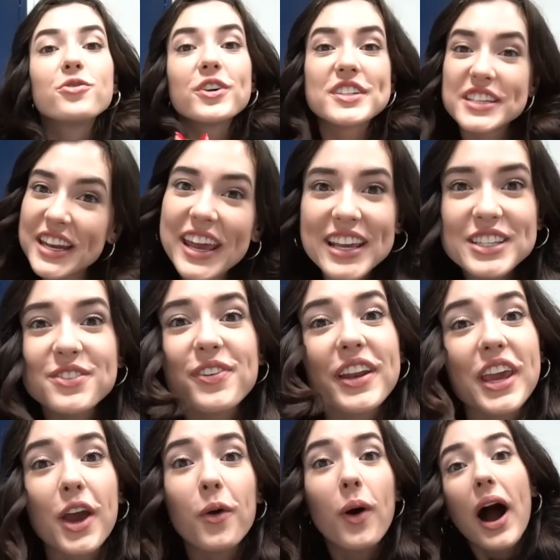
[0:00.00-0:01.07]
For today's
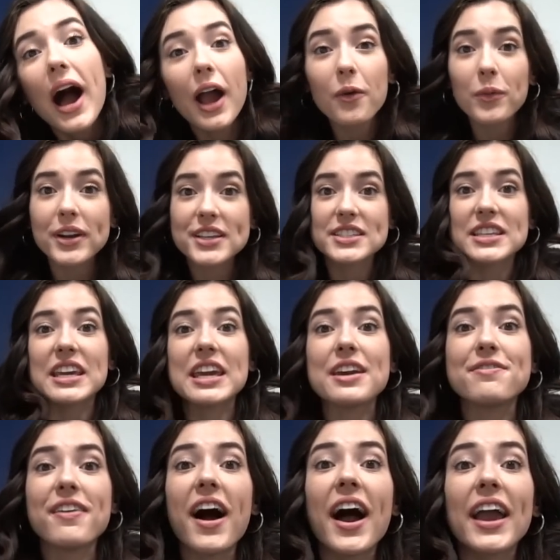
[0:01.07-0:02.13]
video, I want to see if
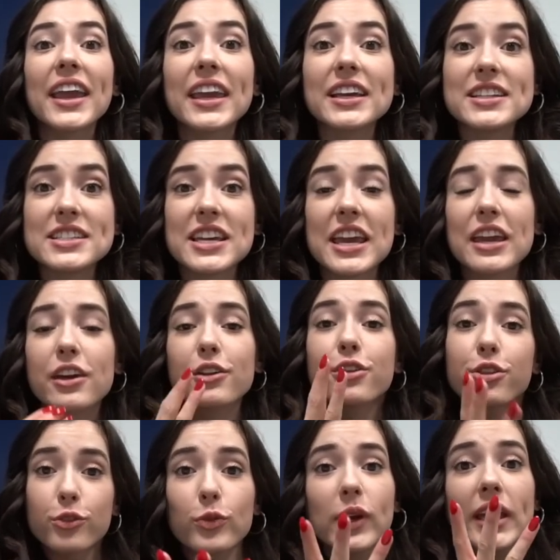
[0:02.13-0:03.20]
I can take
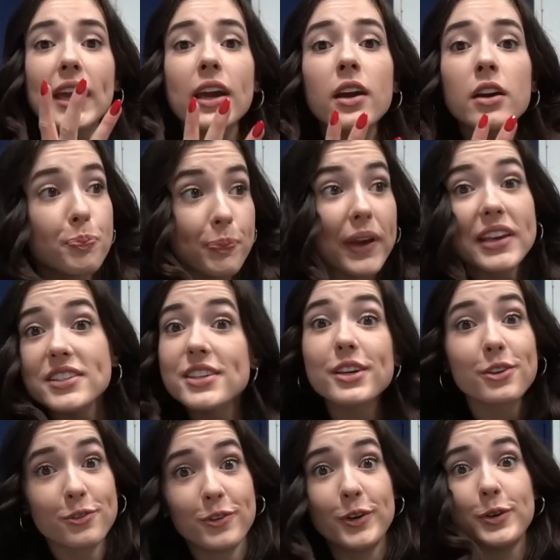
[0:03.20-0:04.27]
three
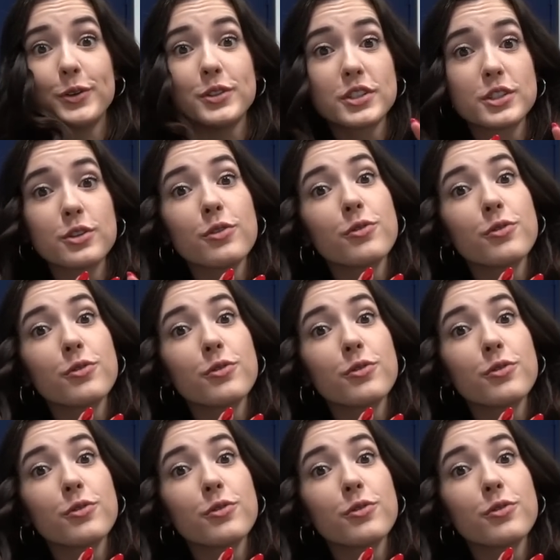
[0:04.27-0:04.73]
basic foods,